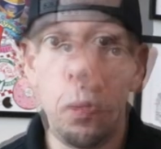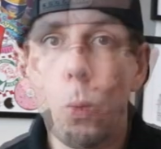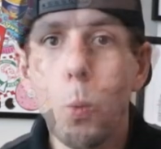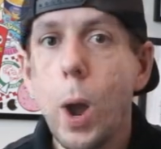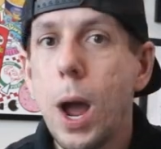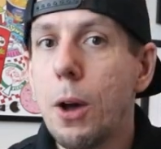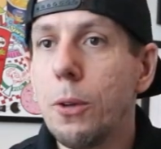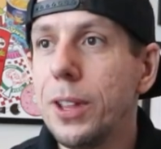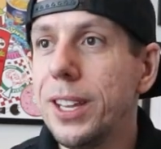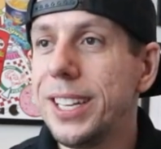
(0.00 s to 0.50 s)

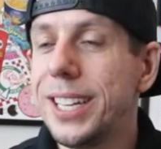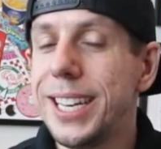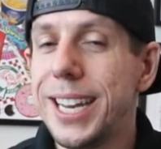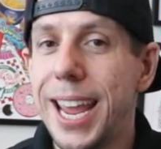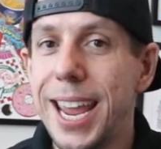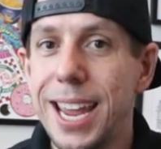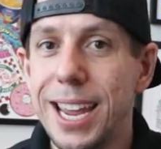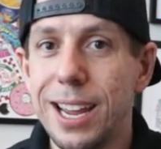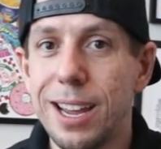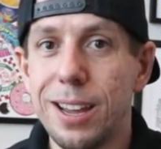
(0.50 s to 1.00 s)
While this
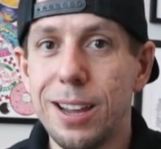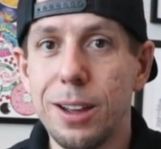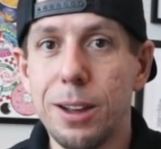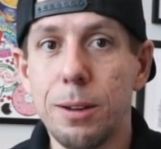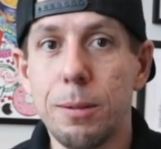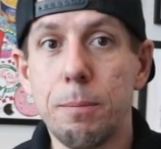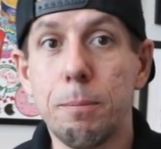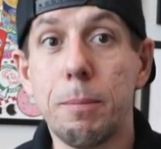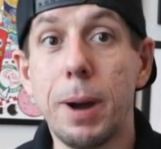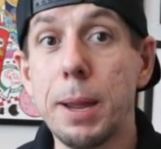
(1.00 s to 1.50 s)
take
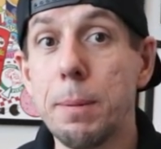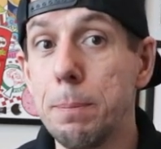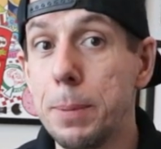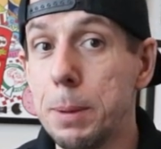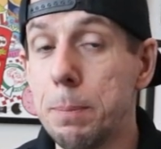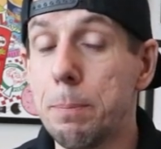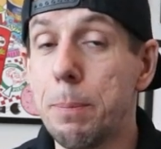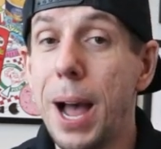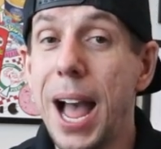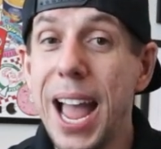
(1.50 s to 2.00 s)
might
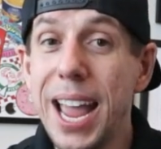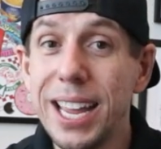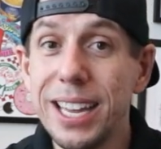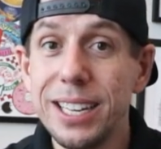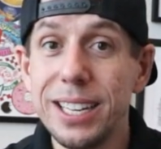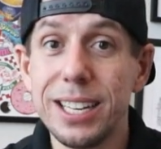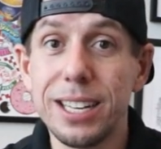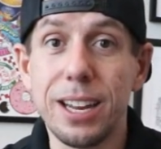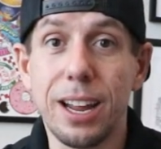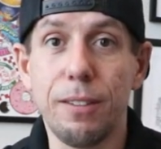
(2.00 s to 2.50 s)
be
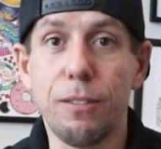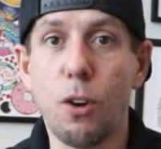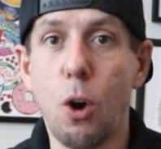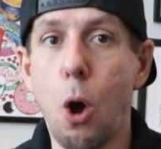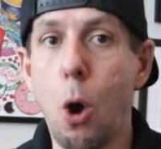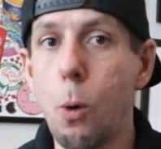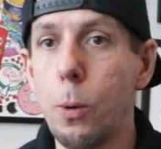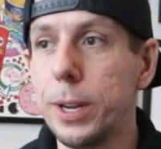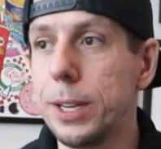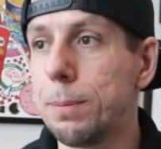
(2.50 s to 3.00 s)
biased, I've
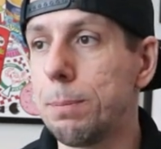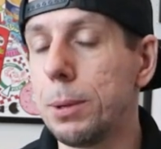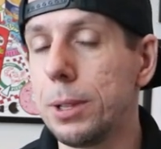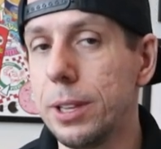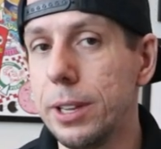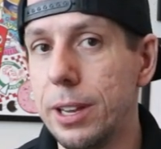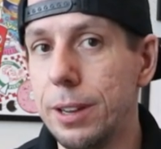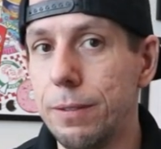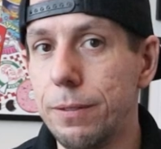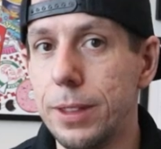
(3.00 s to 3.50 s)
always
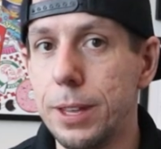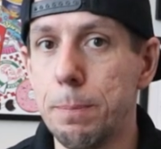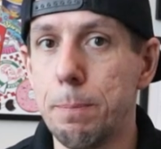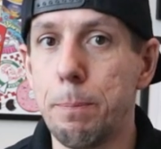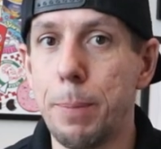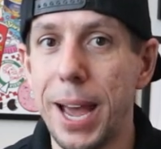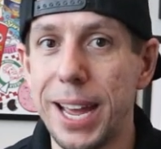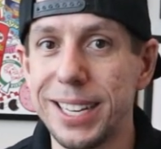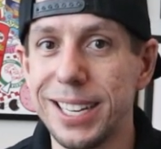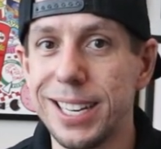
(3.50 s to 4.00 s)
believed the
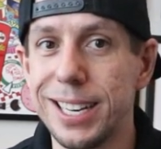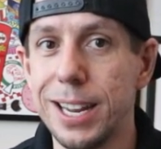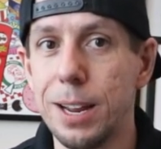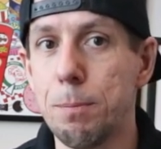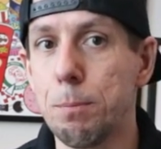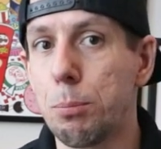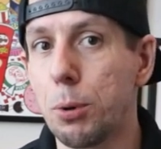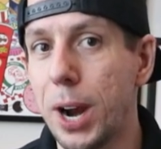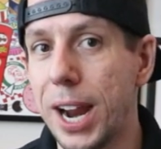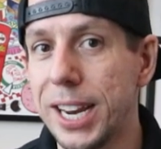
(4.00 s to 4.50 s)
best
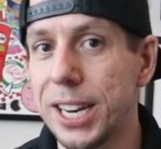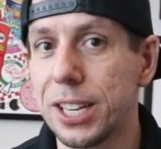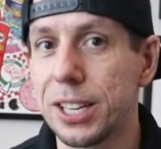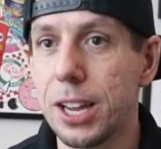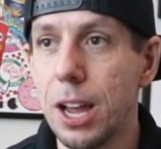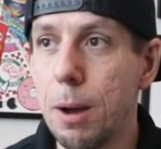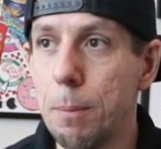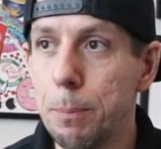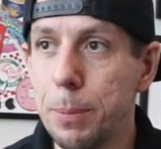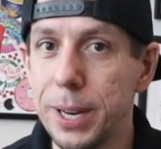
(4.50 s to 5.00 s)
and
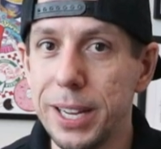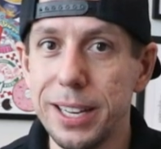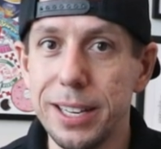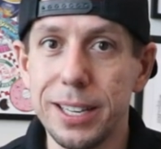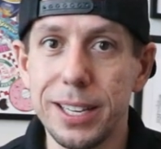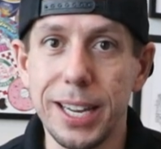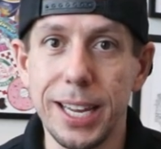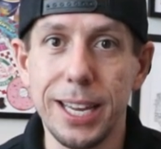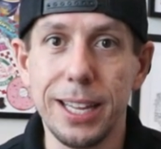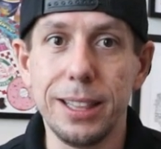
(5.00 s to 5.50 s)
brightest
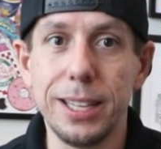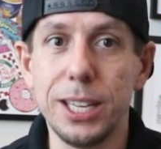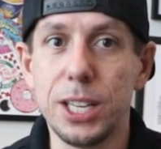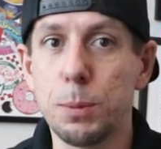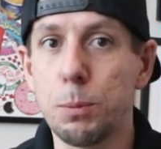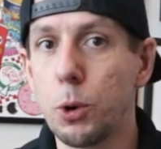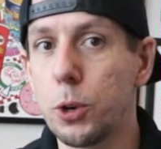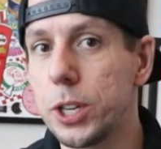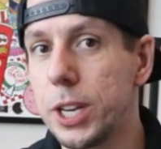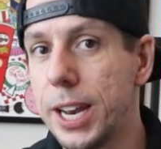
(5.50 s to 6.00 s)
companies in the
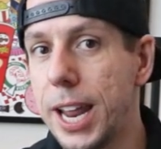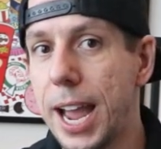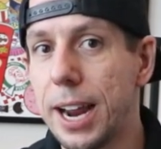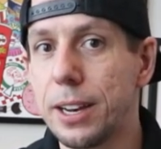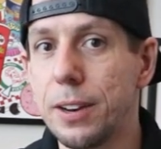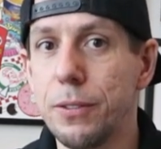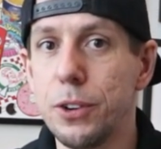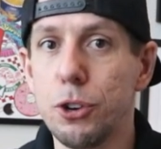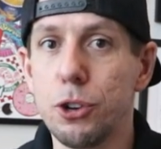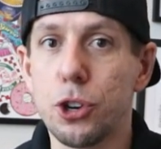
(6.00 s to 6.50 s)
sports and
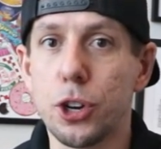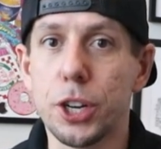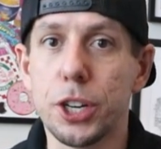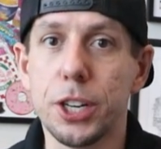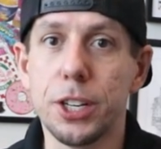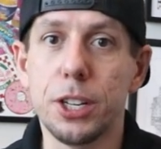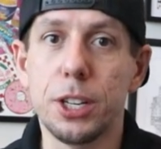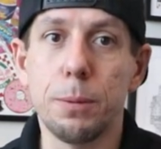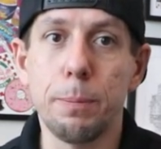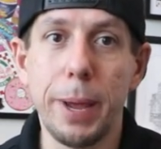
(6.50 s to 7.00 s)
active
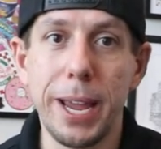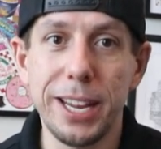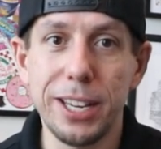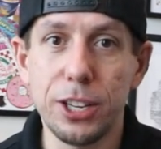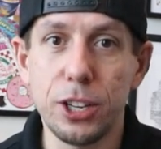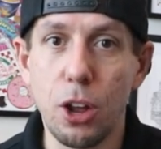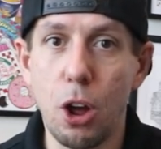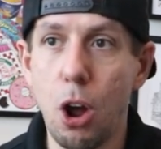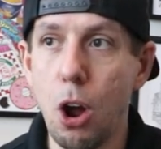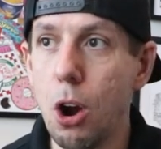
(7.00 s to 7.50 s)
nutrition
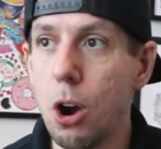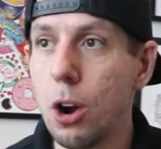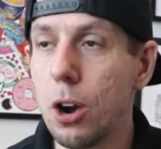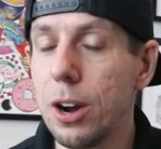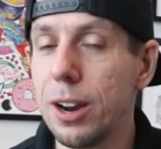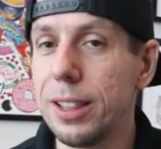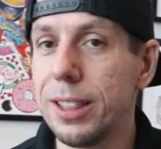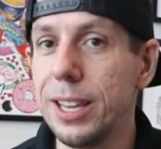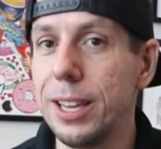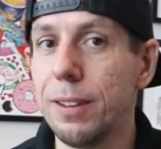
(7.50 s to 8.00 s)
space
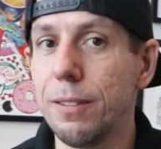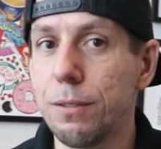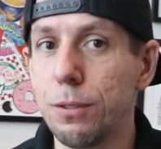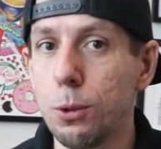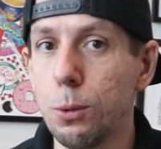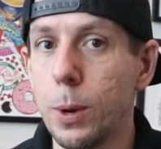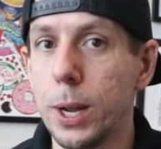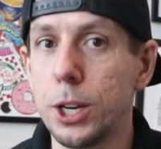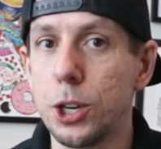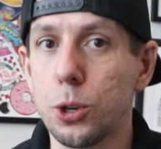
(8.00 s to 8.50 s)
are the
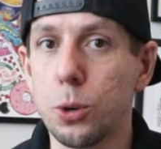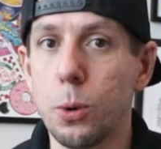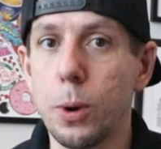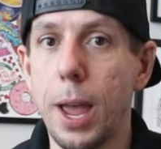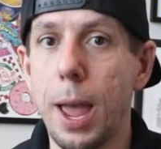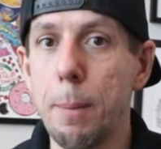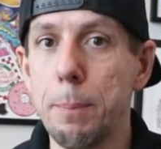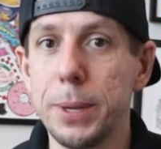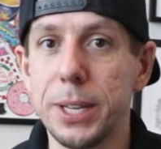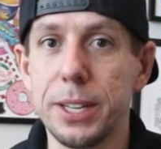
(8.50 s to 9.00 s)
influential
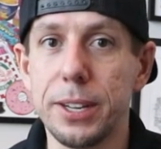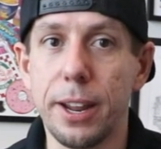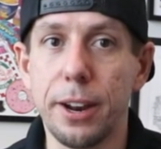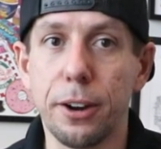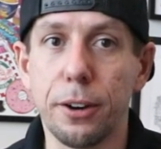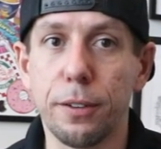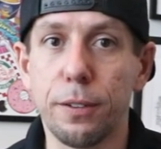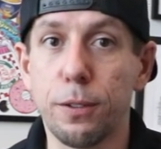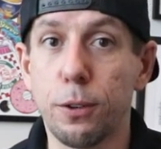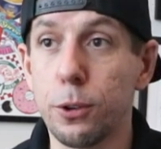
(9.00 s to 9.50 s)

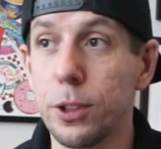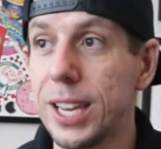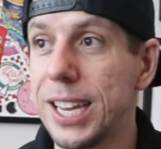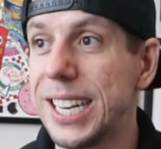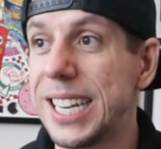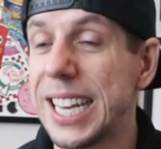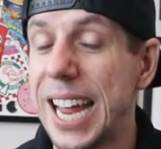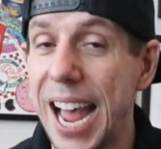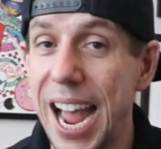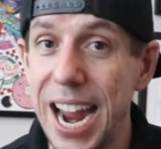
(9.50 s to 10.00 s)
epicenter for the
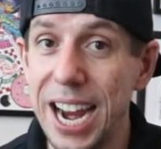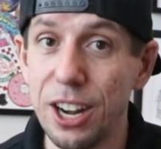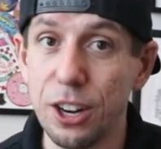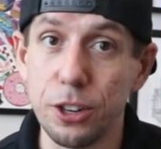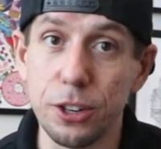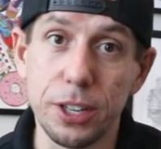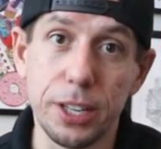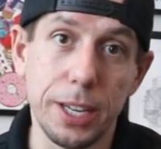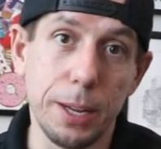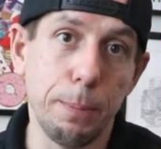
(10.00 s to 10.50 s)

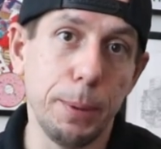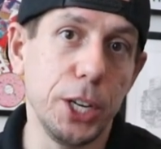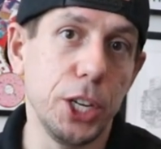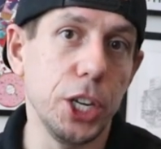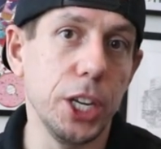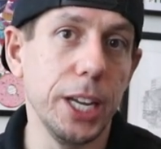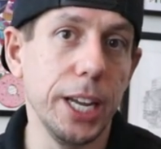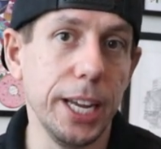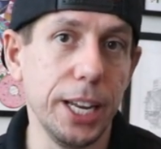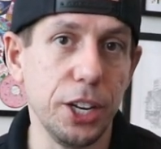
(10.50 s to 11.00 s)
entire
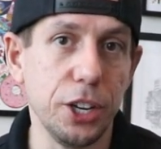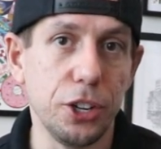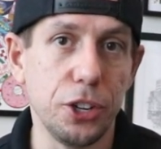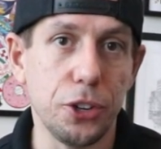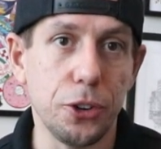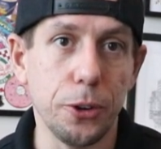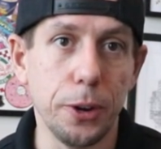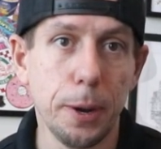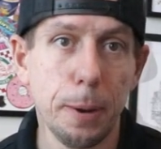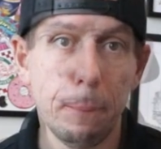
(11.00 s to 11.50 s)
CPG
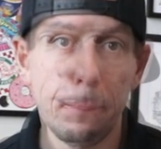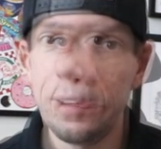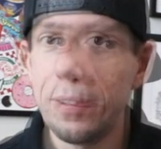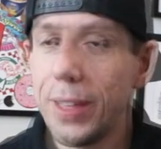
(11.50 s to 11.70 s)
industry.